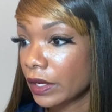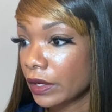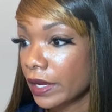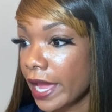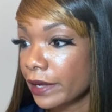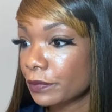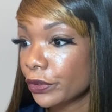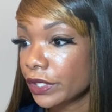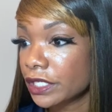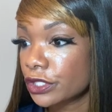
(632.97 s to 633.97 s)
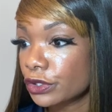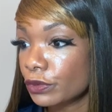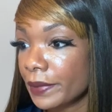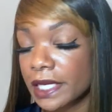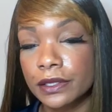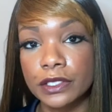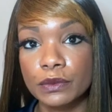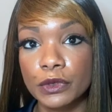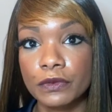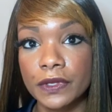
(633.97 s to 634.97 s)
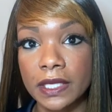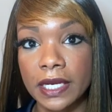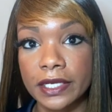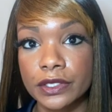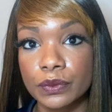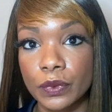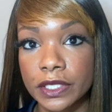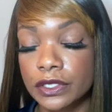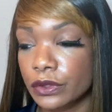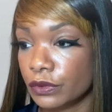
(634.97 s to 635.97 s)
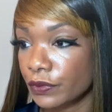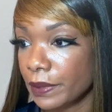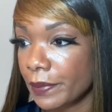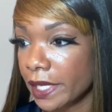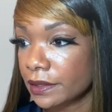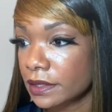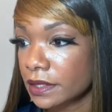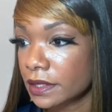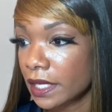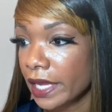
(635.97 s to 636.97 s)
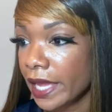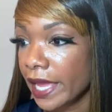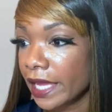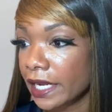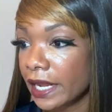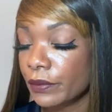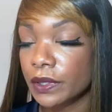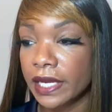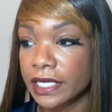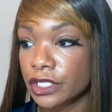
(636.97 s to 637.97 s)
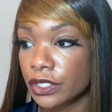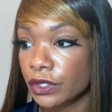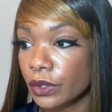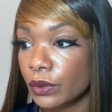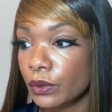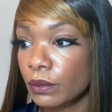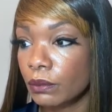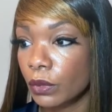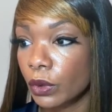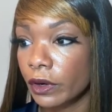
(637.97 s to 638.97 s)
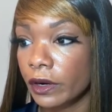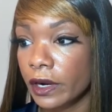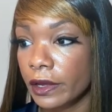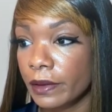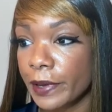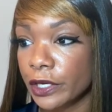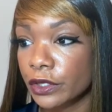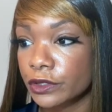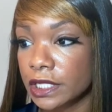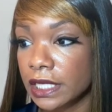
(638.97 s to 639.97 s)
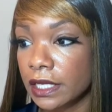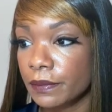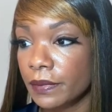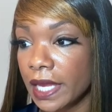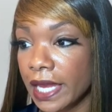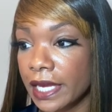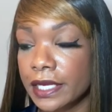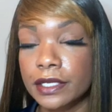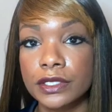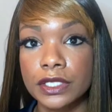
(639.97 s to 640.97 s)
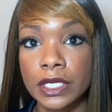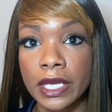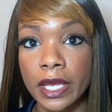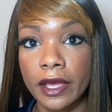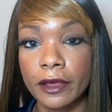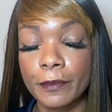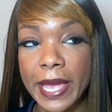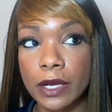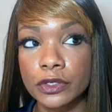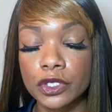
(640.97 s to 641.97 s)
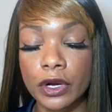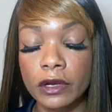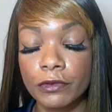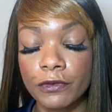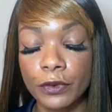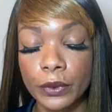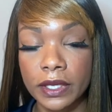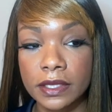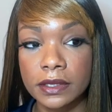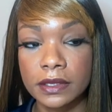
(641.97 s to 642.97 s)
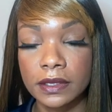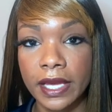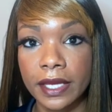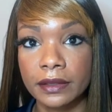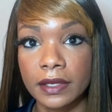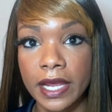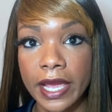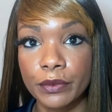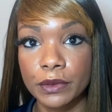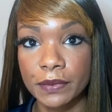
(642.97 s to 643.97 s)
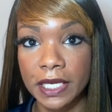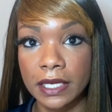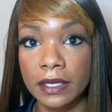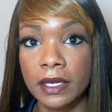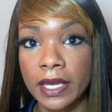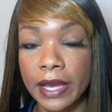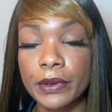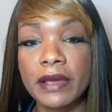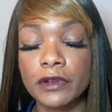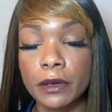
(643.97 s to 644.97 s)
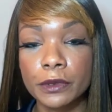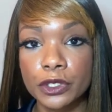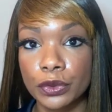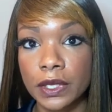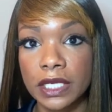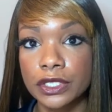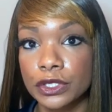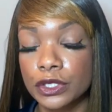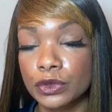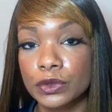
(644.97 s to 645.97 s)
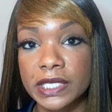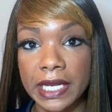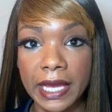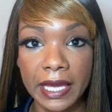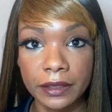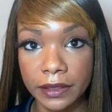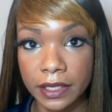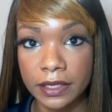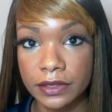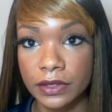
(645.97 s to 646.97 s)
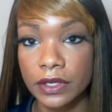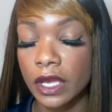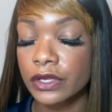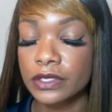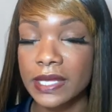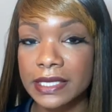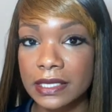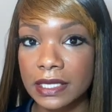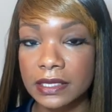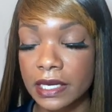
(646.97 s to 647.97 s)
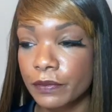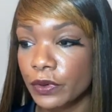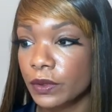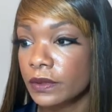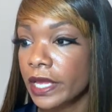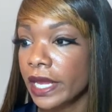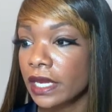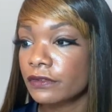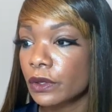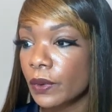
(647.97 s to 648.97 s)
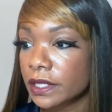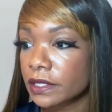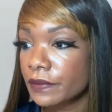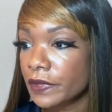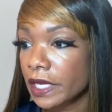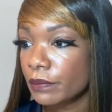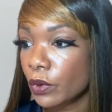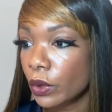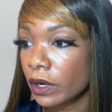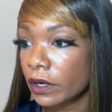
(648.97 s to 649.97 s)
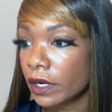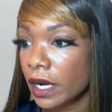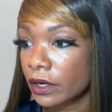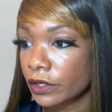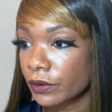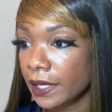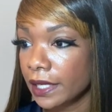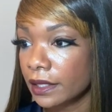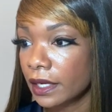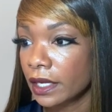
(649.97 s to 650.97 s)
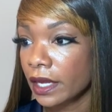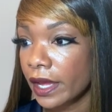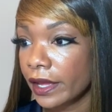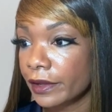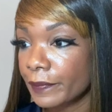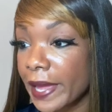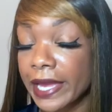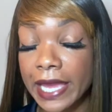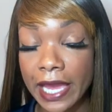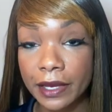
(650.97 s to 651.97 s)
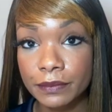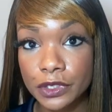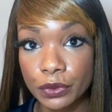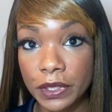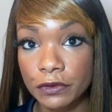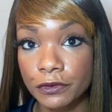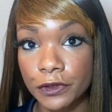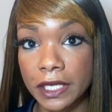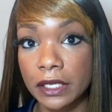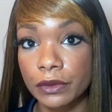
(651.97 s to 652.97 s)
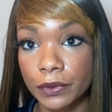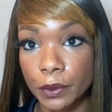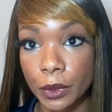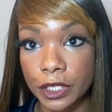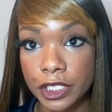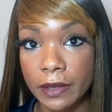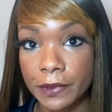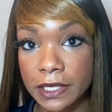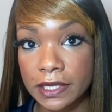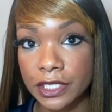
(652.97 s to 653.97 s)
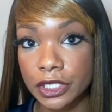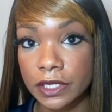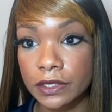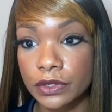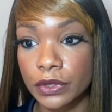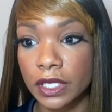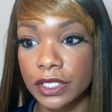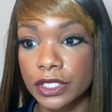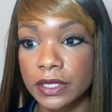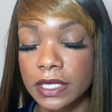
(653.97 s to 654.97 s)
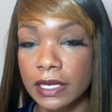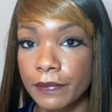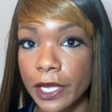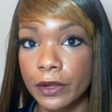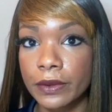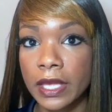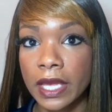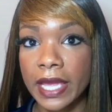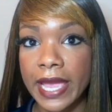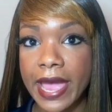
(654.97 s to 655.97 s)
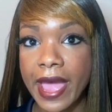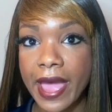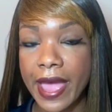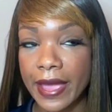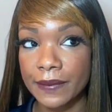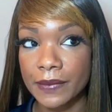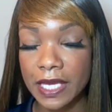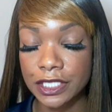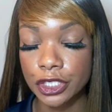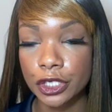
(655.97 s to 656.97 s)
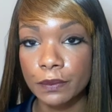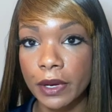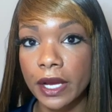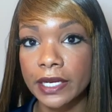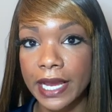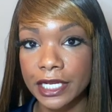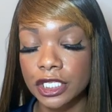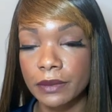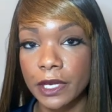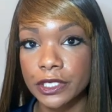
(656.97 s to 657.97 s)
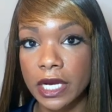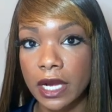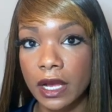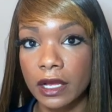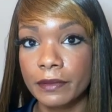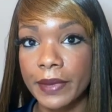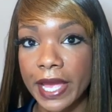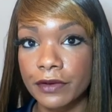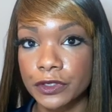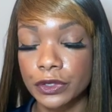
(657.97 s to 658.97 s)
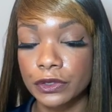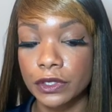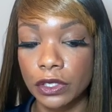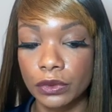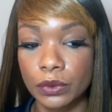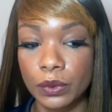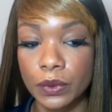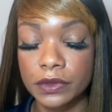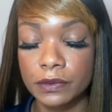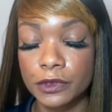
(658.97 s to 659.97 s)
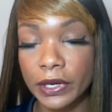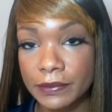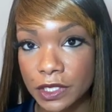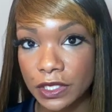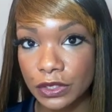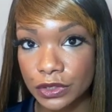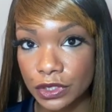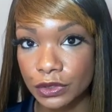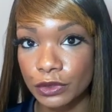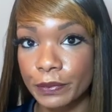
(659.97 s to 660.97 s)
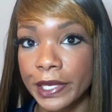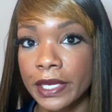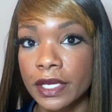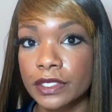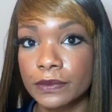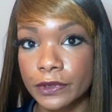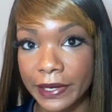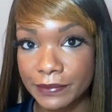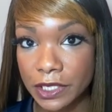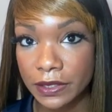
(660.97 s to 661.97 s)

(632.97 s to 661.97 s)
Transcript: I'm looking to make this move in the next 1 to 3 months, and I would like to know more about your team and how strong of a focus that I would have an opportunity to do data analytics. So that's an example. If you want something more concrete, I am doing free career workshopping sessions, so you can just email additionpod@gmail.com after you subscribe to the YouTube, subscribe to the